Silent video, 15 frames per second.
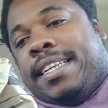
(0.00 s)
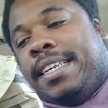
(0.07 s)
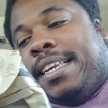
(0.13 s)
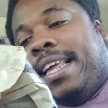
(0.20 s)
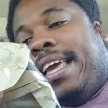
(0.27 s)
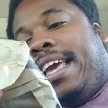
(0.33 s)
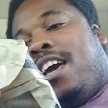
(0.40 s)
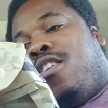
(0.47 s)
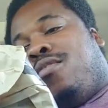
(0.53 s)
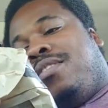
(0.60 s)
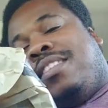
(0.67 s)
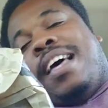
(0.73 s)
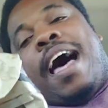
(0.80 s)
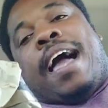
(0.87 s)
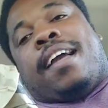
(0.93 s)

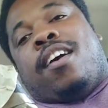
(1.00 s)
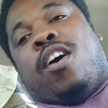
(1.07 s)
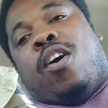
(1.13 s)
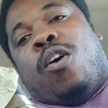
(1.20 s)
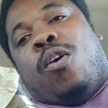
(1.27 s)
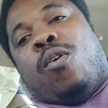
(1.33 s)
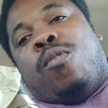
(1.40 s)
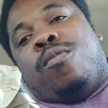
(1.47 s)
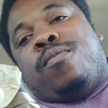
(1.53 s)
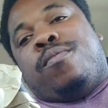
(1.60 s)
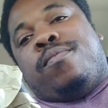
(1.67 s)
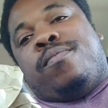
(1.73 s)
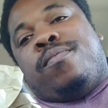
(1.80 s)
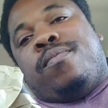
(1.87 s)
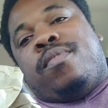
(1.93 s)
Del Taco
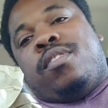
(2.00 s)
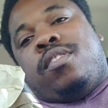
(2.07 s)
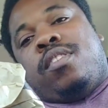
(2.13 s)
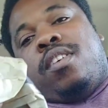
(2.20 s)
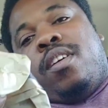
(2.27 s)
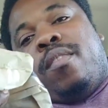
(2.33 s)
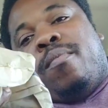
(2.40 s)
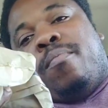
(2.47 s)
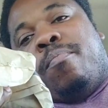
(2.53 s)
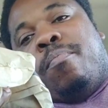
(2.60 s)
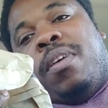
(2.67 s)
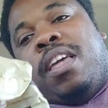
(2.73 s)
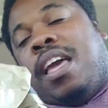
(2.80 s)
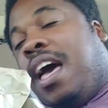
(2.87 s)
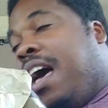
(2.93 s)

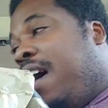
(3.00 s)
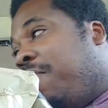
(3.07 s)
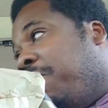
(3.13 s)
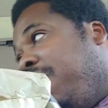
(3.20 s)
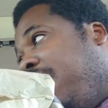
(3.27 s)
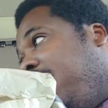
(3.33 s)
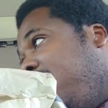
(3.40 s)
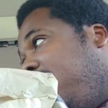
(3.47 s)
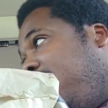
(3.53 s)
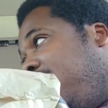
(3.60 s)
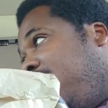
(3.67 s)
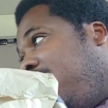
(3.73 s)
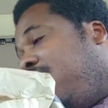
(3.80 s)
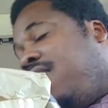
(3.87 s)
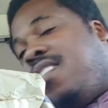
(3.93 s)
Beyond Meat.
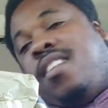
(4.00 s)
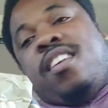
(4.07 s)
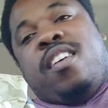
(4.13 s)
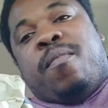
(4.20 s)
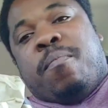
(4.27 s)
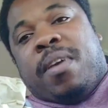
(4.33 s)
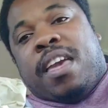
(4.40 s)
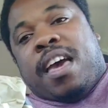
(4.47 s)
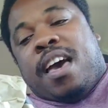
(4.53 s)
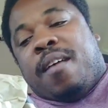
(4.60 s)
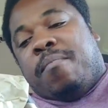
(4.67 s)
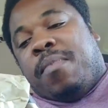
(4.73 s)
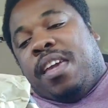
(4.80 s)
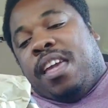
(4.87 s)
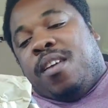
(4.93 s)
Mm-hmm.
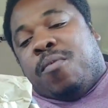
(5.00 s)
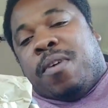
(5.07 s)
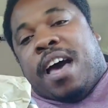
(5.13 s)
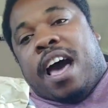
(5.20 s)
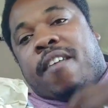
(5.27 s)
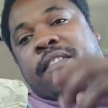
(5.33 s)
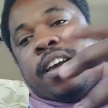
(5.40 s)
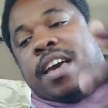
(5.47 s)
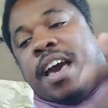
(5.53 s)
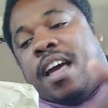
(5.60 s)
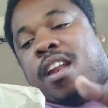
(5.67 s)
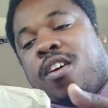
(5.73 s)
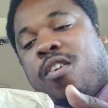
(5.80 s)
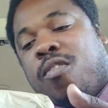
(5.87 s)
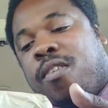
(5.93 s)
Beyond Meat with
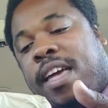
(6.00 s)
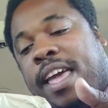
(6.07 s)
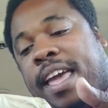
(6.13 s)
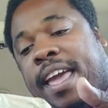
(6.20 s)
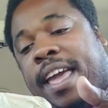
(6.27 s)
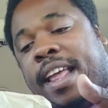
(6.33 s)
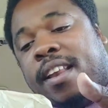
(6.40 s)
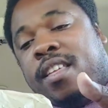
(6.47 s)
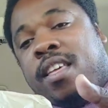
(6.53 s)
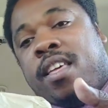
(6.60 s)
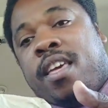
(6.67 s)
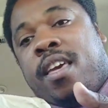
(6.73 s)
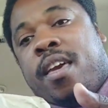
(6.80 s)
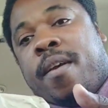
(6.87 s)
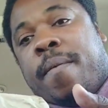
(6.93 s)
avocado and
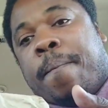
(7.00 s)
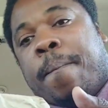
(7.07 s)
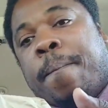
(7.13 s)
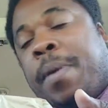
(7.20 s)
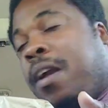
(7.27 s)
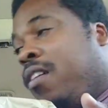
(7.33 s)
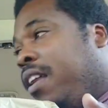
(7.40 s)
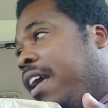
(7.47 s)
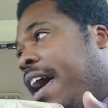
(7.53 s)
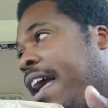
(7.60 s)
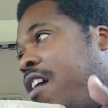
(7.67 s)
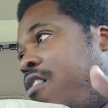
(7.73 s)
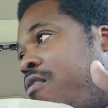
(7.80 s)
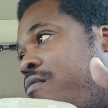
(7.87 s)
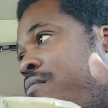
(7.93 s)
pico de
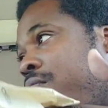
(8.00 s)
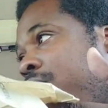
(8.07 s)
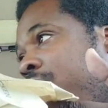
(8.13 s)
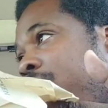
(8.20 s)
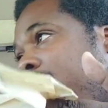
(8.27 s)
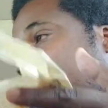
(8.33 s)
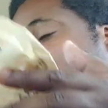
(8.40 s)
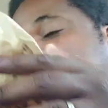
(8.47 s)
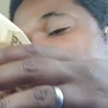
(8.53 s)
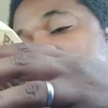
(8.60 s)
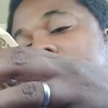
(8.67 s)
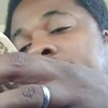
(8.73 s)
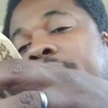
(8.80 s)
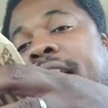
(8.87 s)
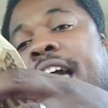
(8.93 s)
gallo. Yeah.
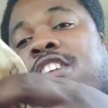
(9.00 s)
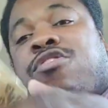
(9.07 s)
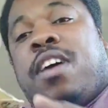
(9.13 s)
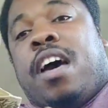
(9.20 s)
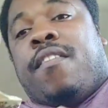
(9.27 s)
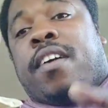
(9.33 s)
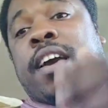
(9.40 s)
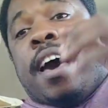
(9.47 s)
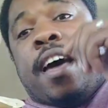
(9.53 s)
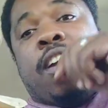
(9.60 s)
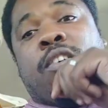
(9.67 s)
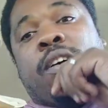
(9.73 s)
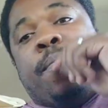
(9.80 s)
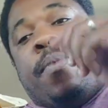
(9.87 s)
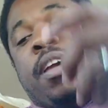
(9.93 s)
Extra
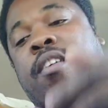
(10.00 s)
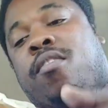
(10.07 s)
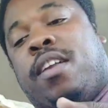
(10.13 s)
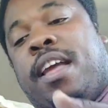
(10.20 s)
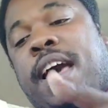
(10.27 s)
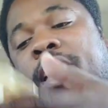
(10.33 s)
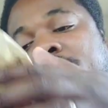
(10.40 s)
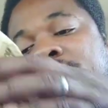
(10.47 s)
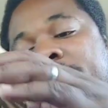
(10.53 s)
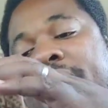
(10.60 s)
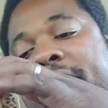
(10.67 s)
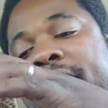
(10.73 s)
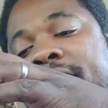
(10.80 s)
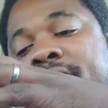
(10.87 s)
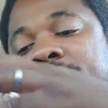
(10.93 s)
avocado and pico de gallo
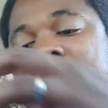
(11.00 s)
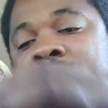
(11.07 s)
added.